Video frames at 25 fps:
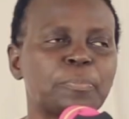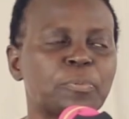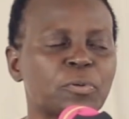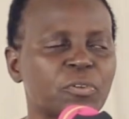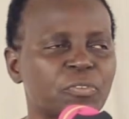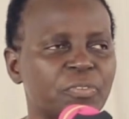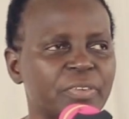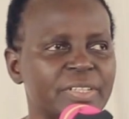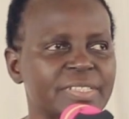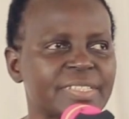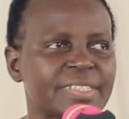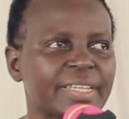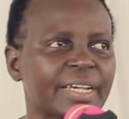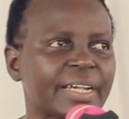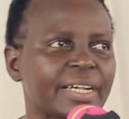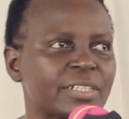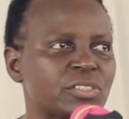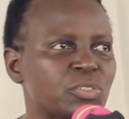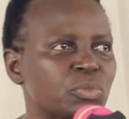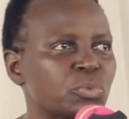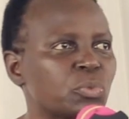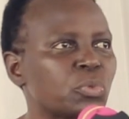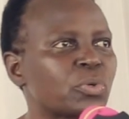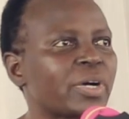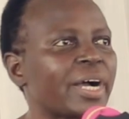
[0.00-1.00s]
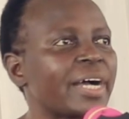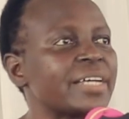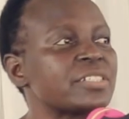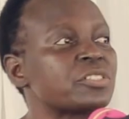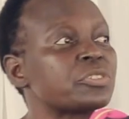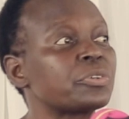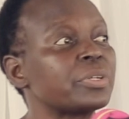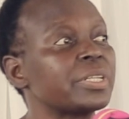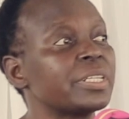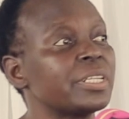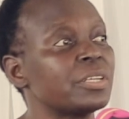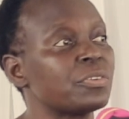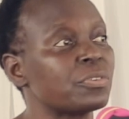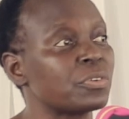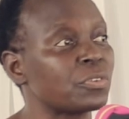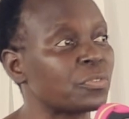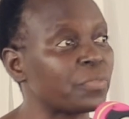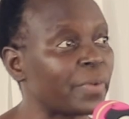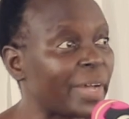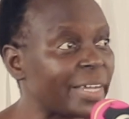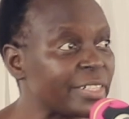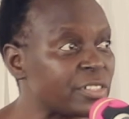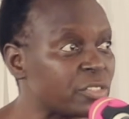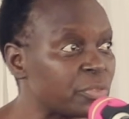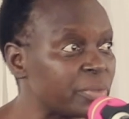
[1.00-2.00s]
Professor Katunguka has already
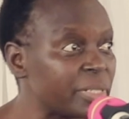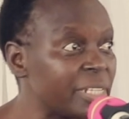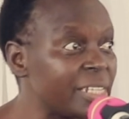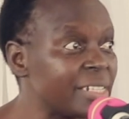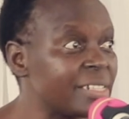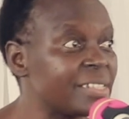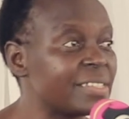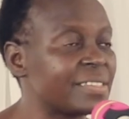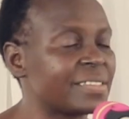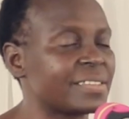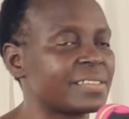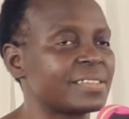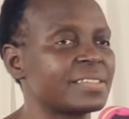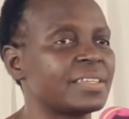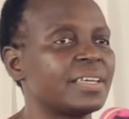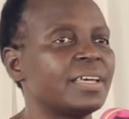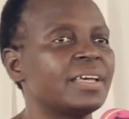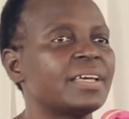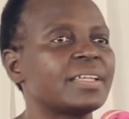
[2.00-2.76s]
referred to it,